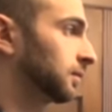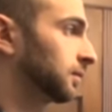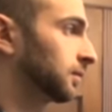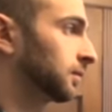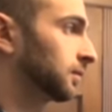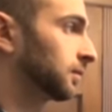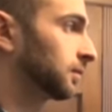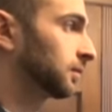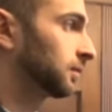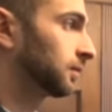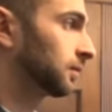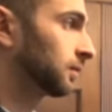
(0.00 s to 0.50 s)

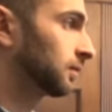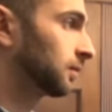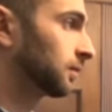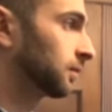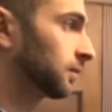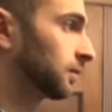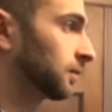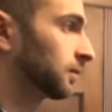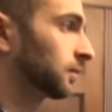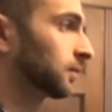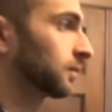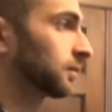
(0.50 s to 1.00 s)

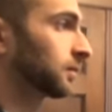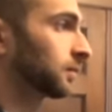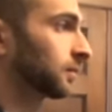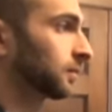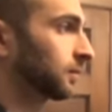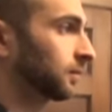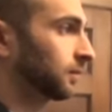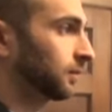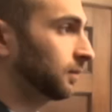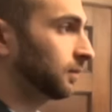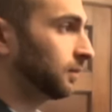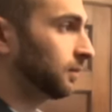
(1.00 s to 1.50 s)

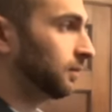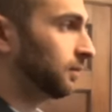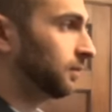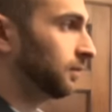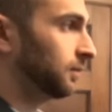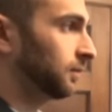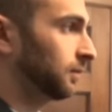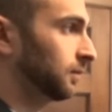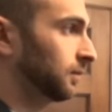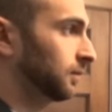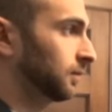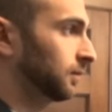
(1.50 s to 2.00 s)

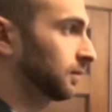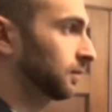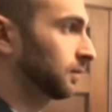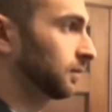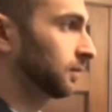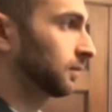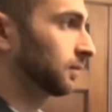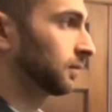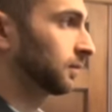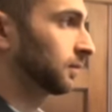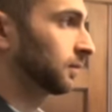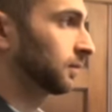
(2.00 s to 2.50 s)

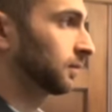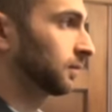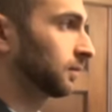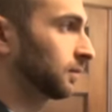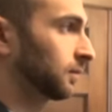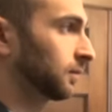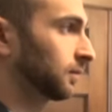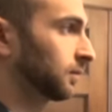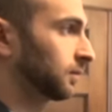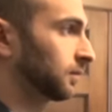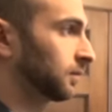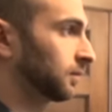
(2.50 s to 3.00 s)

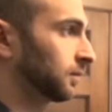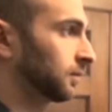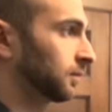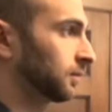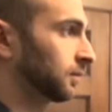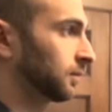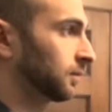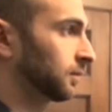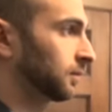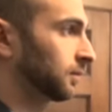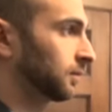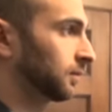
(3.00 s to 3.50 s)

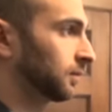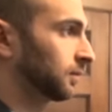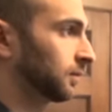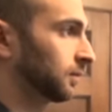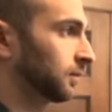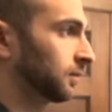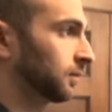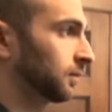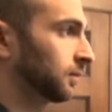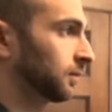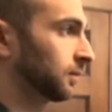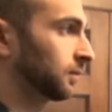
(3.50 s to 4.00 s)

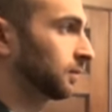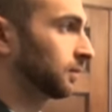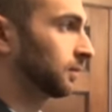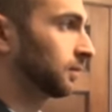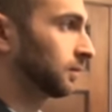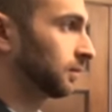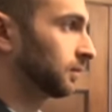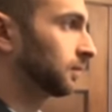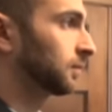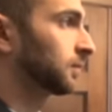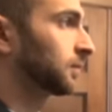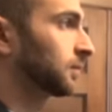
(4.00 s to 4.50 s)

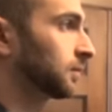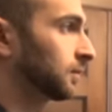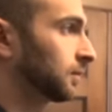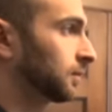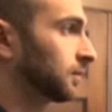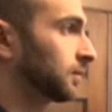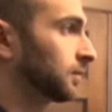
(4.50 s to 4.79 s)
(not speaking)